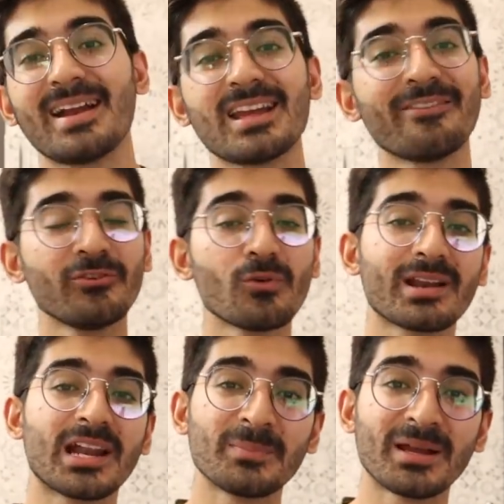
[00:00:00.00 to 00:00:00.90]
And if you
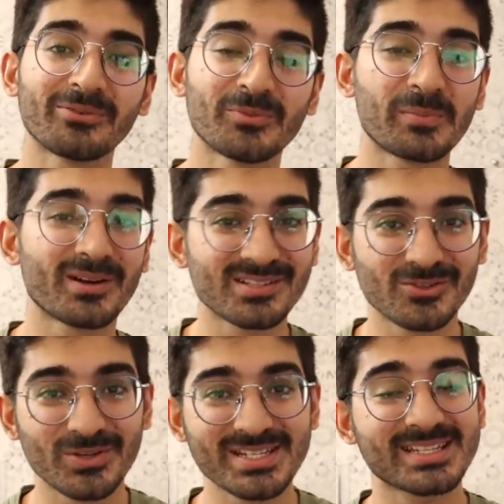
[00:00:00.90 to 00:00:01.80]
want to hit me up for my
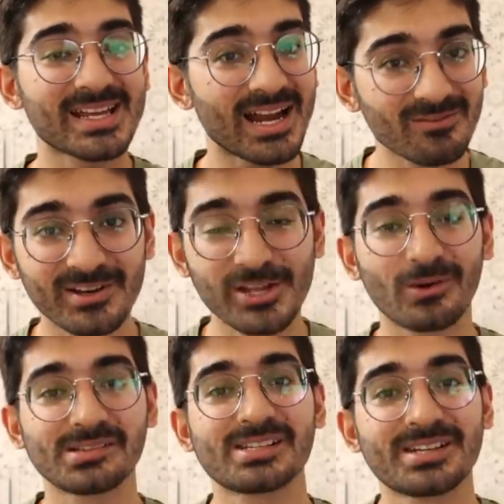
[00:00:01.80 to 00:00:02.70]
personal coachings and
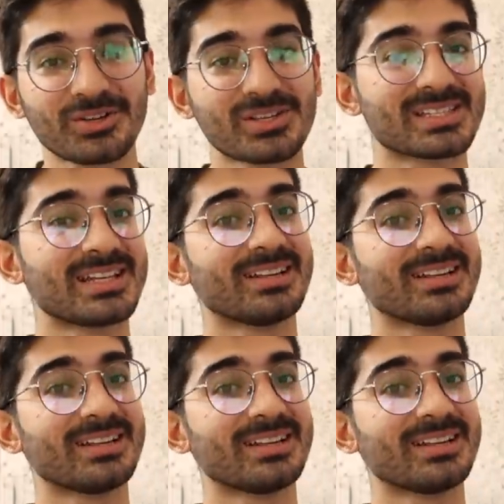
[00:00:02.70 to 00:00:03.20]
video consultations,